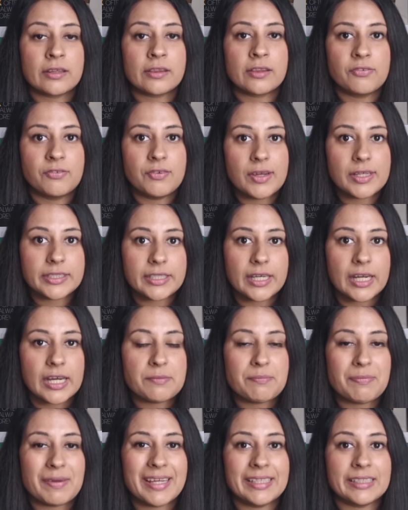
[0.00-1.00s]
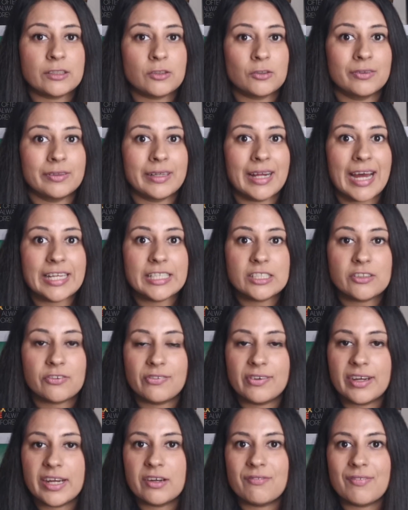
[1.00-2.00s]
The first type is called
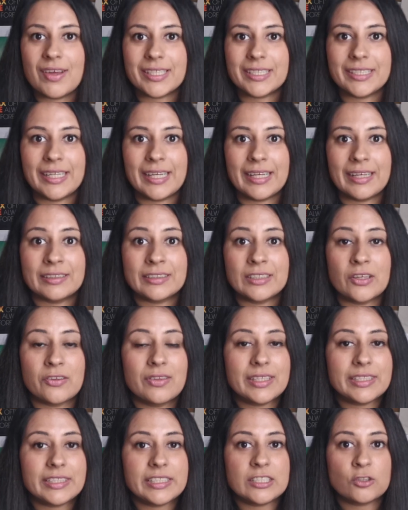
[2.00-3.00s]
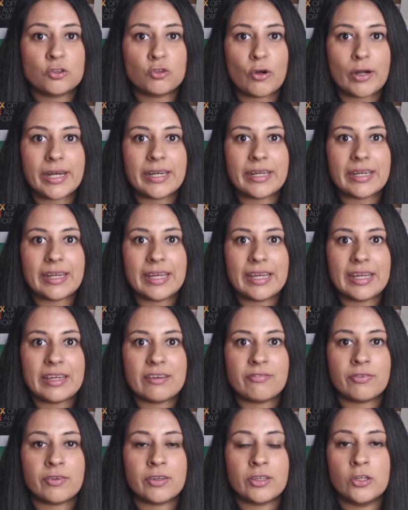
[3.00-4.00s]
hands-free investing. So this is great
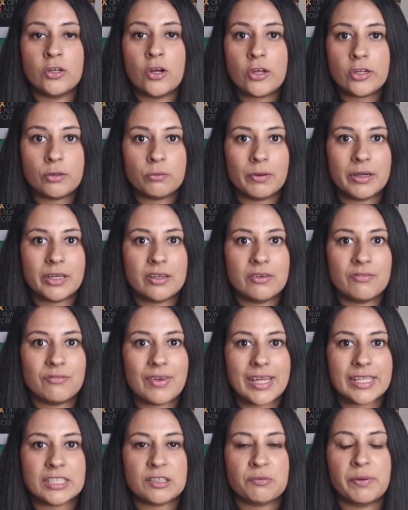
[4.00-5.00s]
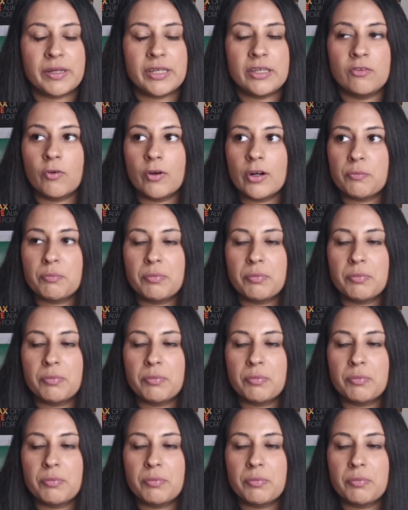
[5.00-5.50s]
if you know you want to invest but you want to